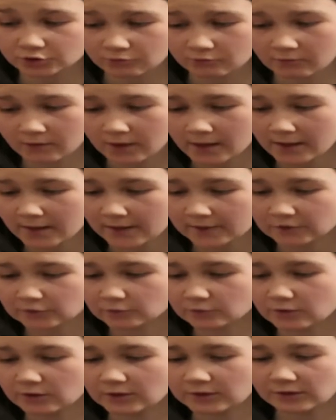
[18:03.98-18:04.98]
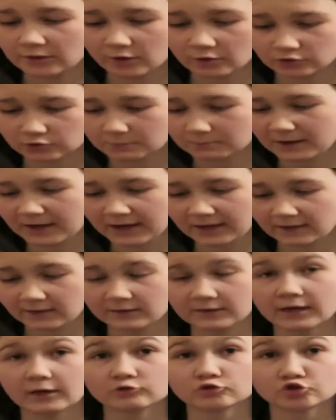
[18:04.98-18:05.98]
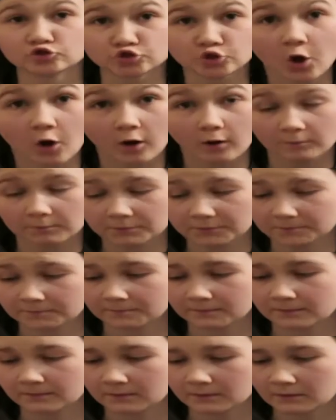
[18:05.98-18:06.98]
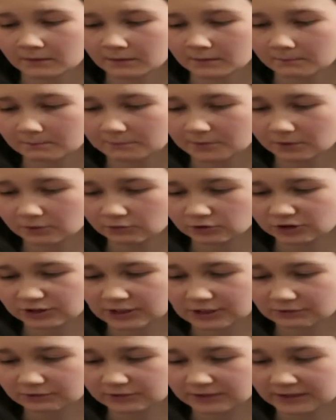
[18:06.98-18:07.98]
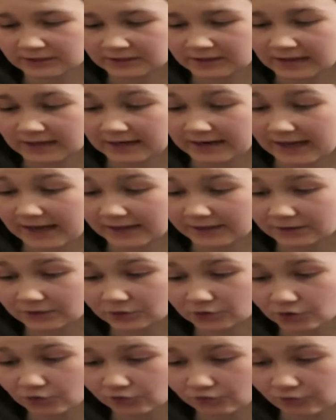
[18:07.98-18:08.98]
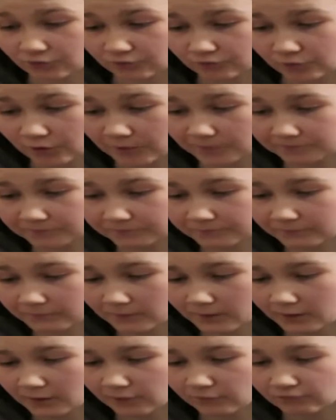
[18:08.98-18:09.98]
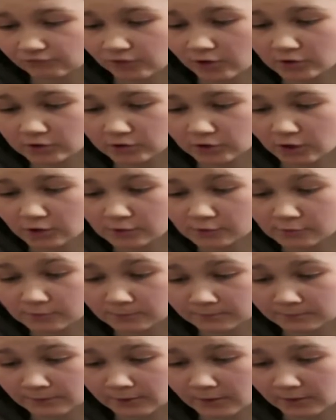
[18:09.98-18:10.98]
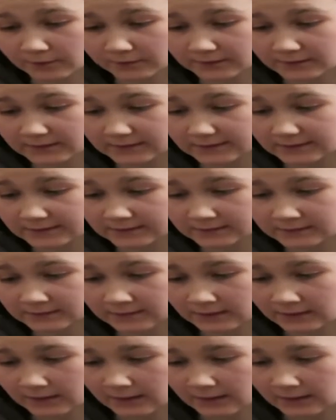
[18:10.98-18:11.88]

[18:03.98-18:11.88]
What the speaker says: you and you were in lots of pain. Now stop! Bill shouted and had enough with Ron. Ron got up on his